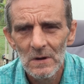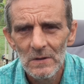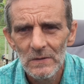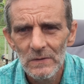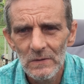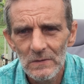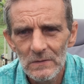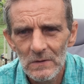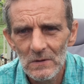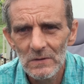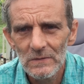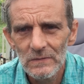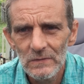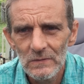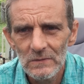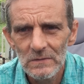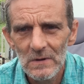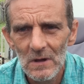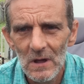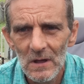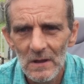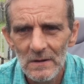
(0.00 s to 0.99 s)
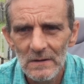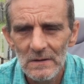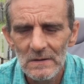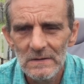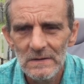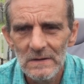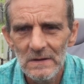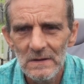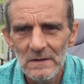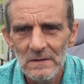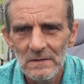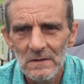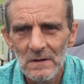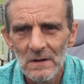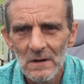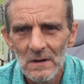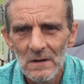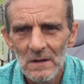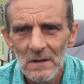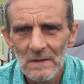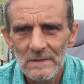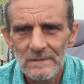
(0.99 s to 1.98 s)
You're not united in
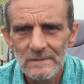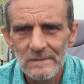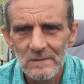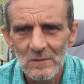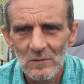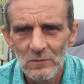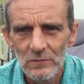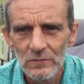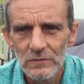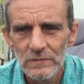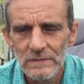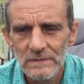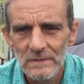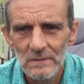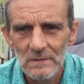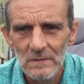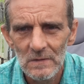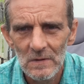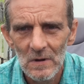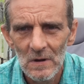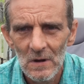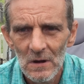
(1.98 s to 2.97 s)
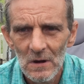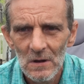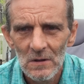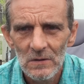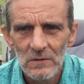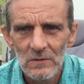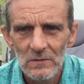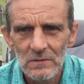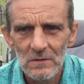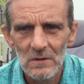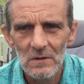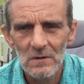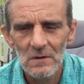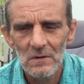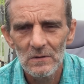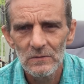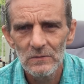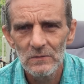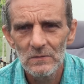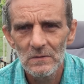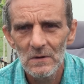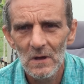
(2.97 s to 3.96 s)
a solution. You're not
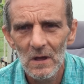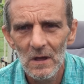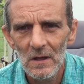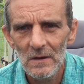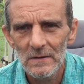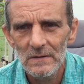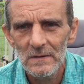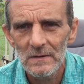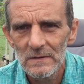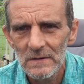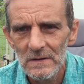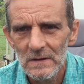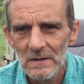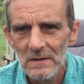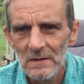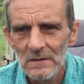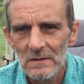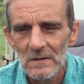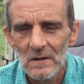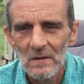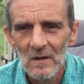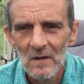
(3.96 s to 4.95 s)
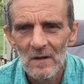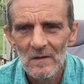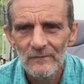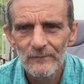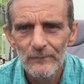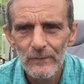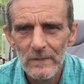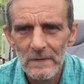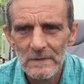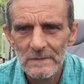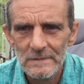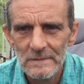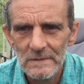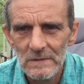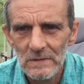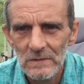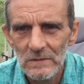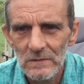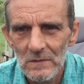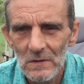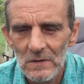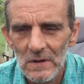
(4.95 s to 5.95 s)
united in
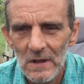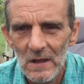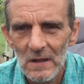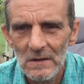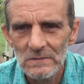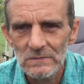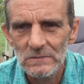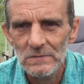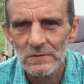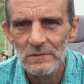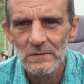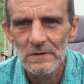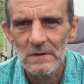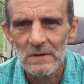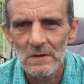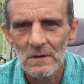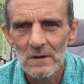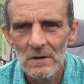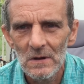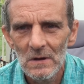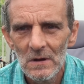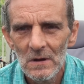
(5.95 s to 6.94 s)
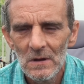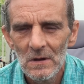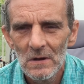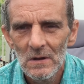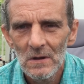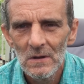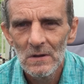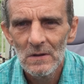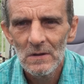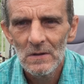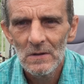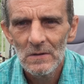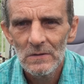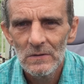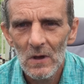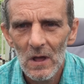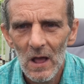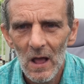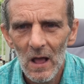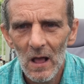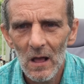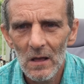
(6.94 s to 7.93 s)
fixing your country.
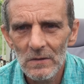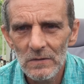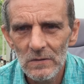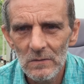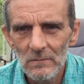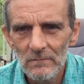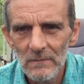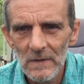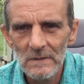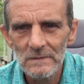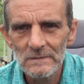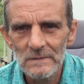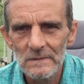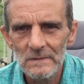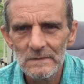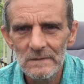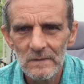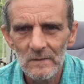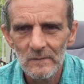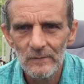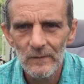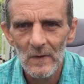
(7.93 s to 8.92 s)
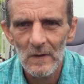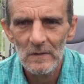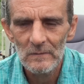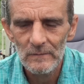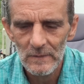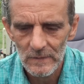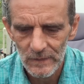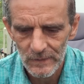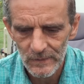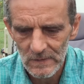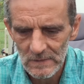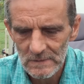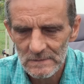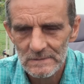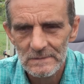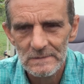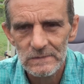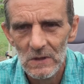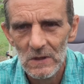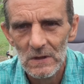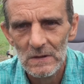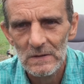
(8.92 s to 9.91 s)
You're argumentative over
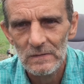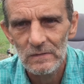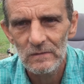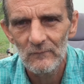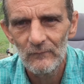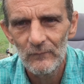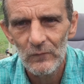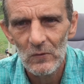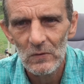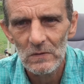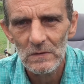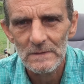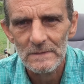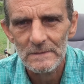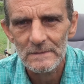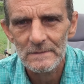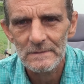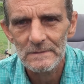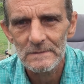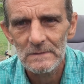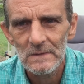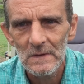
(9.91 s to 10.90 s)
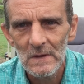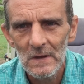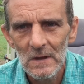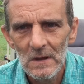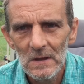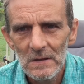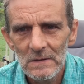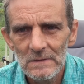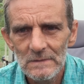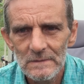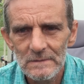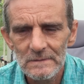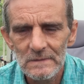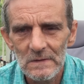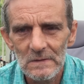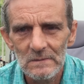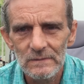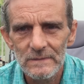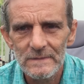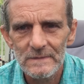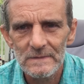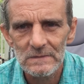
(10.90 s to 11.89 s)
things like the voice
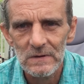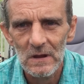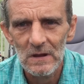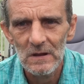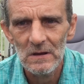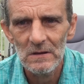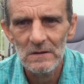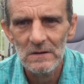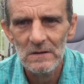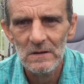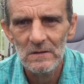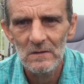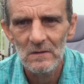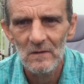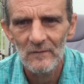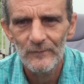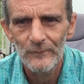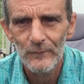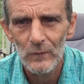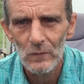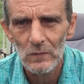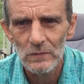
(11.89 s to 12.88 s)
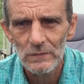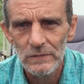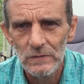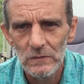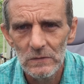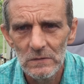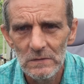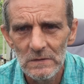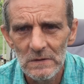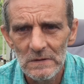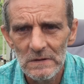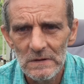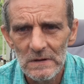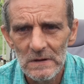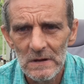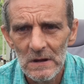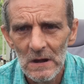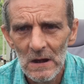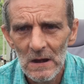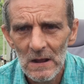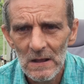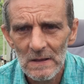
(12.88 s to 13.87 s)
instead of standing in a full
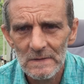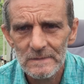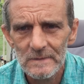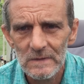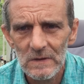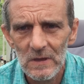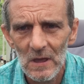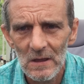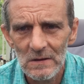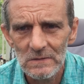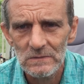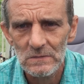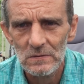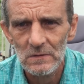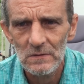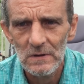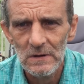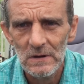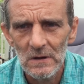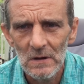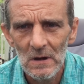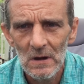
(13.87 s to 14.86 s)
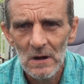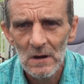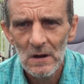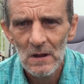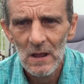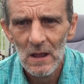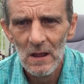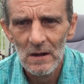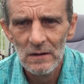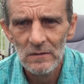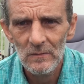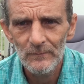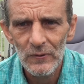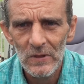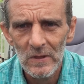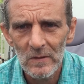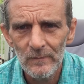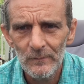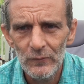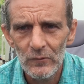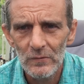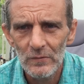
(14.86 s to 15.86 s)
unity as a country and the
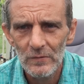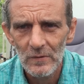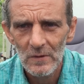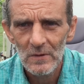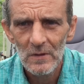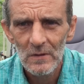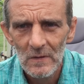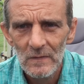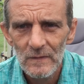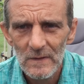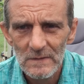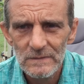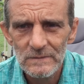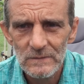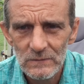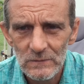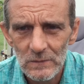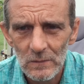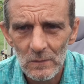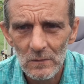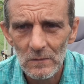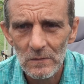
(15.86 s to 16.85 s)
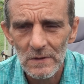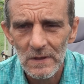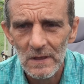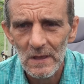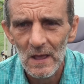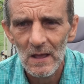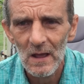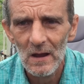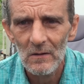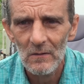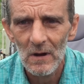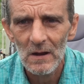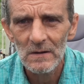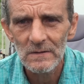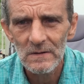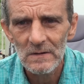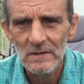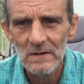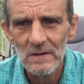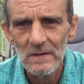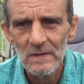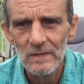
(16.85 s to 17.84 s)
people that you truly are
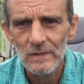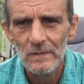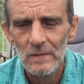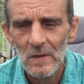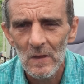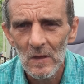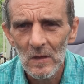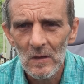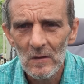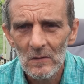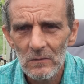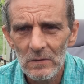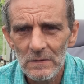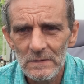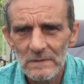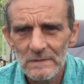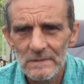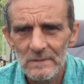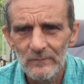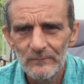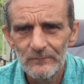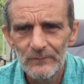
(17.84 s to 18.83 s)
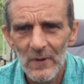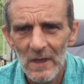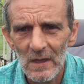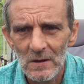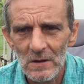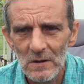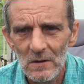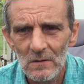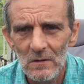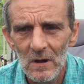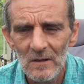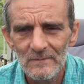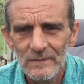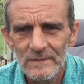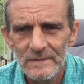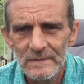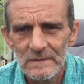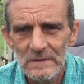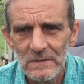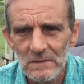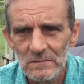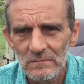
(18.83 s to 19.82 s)
underneath what is a
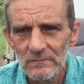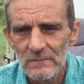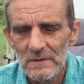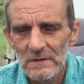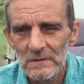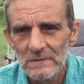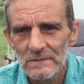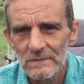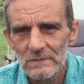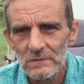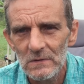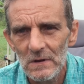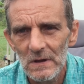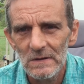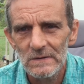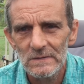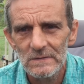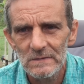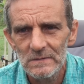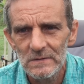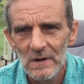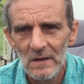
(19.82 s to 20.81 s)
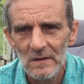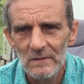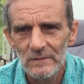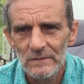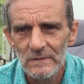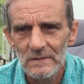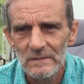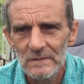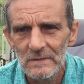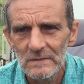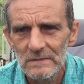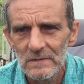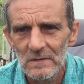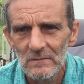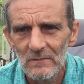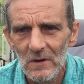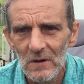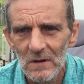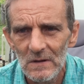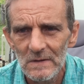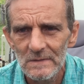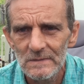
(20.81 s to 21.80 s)
bankruptcy administration after the
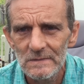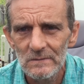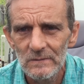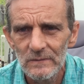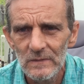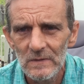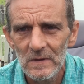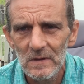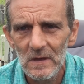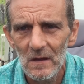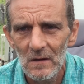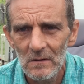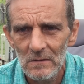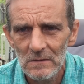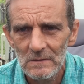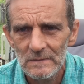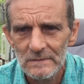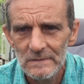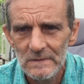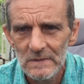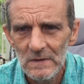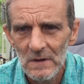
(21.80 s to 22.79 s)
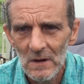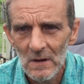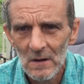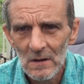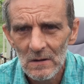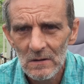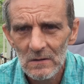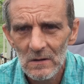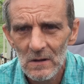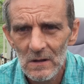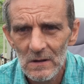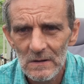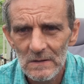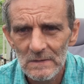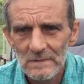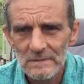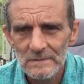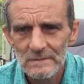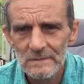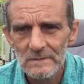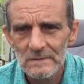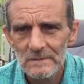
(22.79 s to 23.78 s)
demise of your currency,
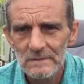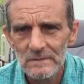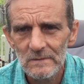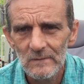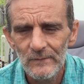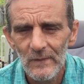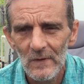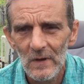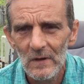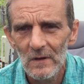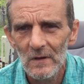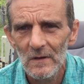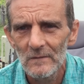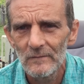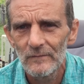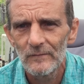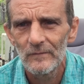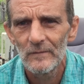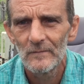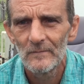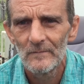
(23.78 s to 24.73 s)
1965.